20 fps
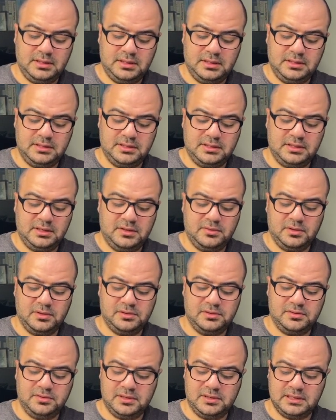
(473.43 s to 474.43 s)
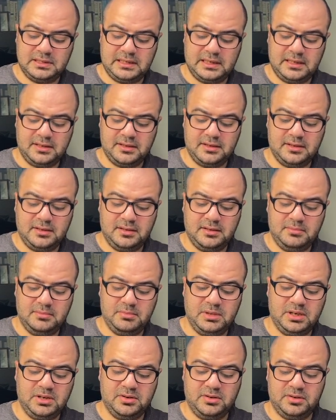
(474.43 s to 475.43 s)
is equal to this length,
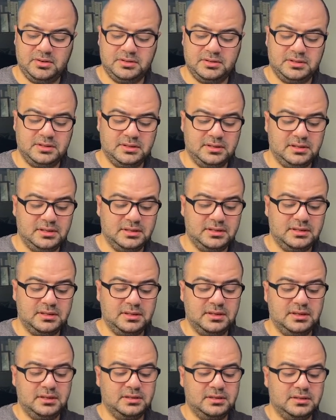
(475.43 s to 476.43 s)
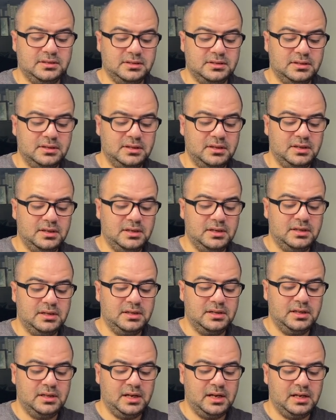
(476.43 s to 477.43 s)
because this is
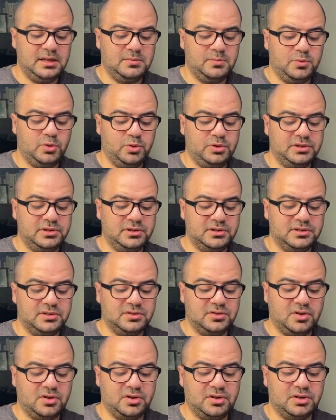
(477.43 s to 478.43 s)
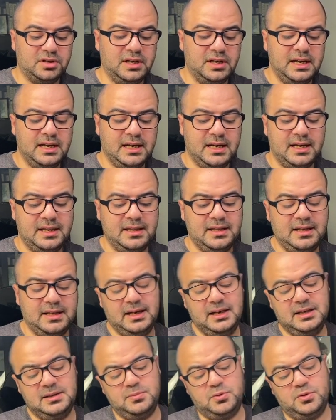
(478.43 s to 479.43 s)
the 8-pointed star, and
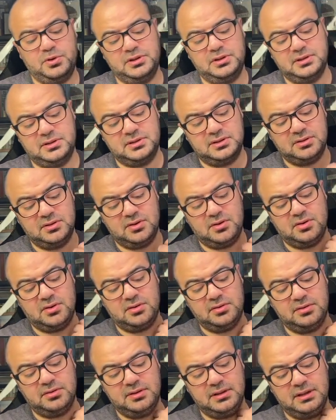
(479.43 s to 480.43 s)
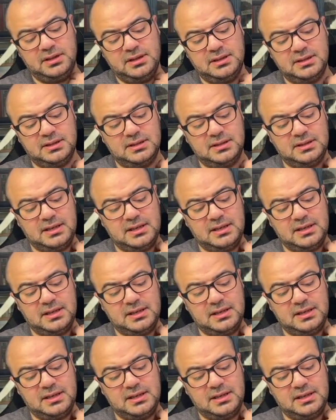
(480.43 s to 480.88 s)
the 8-pointed star is